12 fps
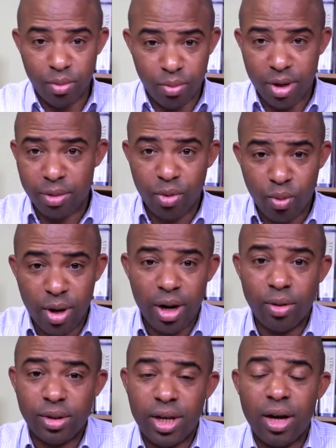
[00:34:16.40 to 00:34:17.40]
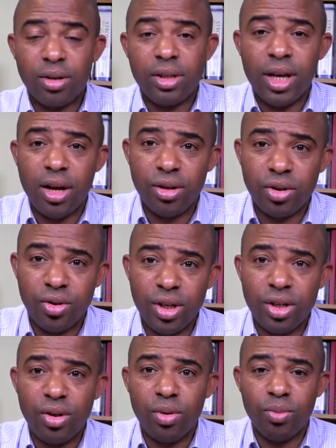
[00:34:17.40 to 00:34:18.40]
met me while I was out there on the
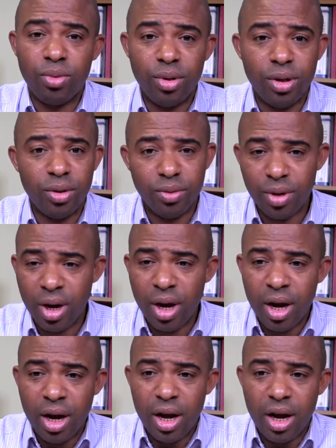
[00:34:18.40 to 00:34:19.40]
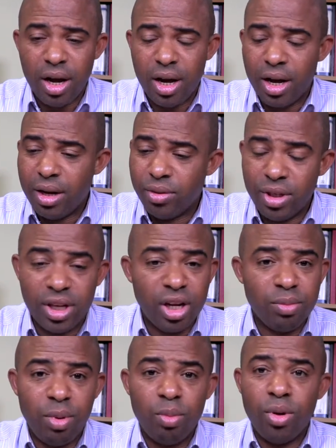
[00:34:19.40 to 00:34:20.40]
streets, you know, you know uh, uh, reaching out
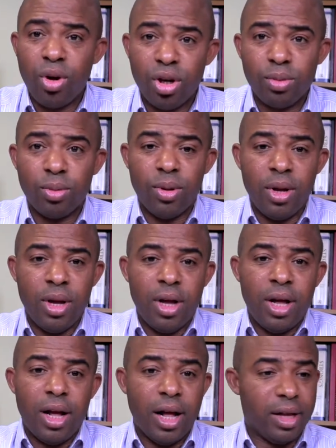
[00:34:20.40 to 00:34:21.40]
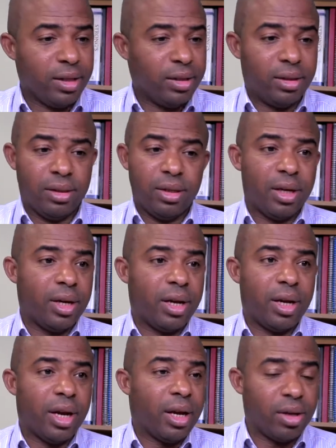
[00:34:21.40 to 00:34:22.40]
to people with the gospel. And,
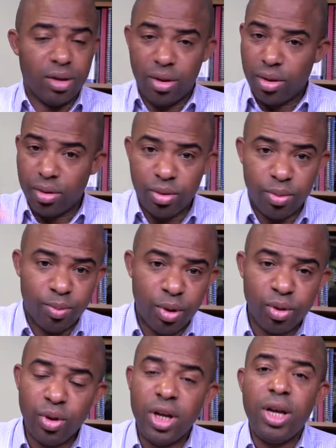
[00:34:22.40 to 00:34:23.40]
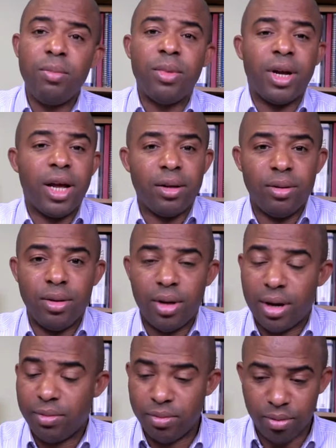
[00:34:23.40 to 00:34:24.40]
and I, you know, spoke to him and I,
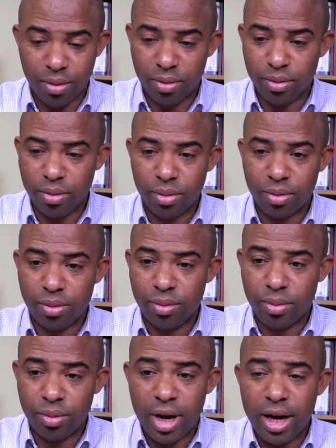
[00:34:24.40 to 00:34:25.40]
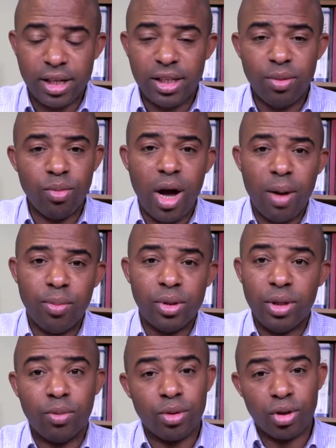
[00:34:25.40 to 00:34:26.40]
you know, you know asked him what
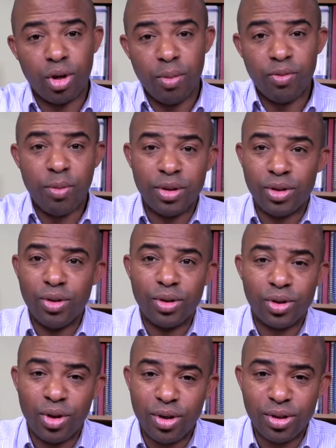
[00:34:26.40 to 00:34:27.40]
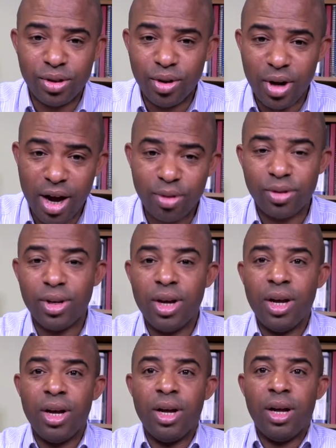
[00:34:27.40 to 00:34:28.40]
happened. He was just coming from his you know, son's you know, house
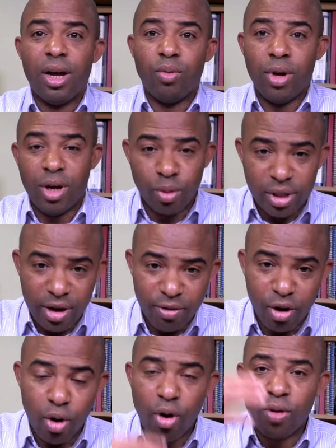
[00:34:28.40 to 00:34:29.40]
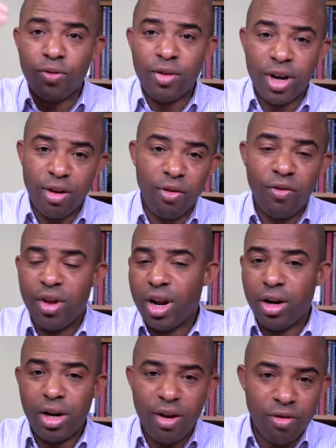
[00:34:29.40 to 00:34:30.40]
uh, where he was having coffee and everything,
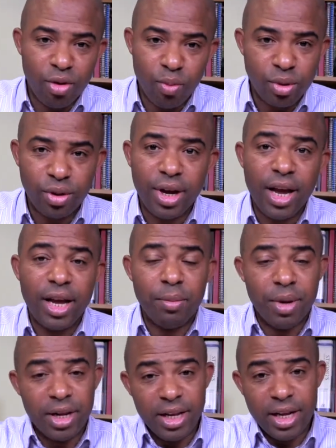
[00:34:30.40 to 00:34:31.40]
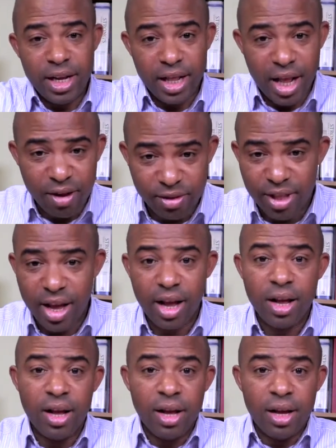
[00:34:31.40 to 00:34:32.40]
and everything was okay. Immediately he left there